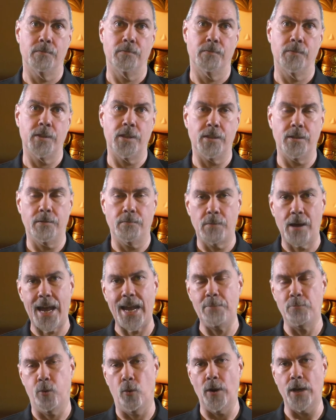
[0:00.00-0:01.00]
The
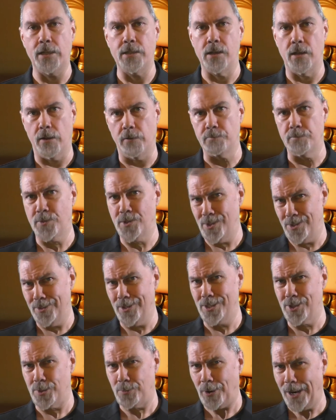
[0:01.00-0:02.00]
high point,
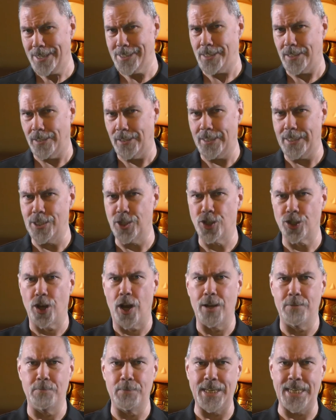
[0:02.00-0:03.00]
unsurprisingly, is
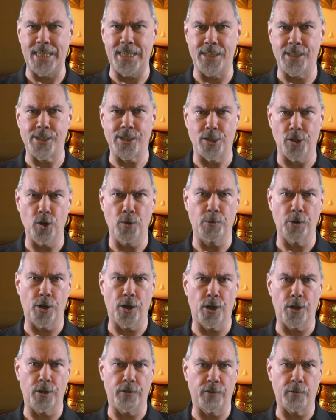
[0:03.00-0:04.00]
Sean Bean's slow
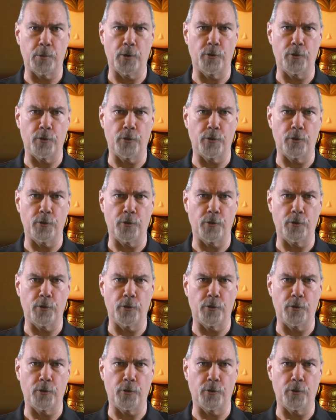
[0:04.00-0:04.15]
burn of a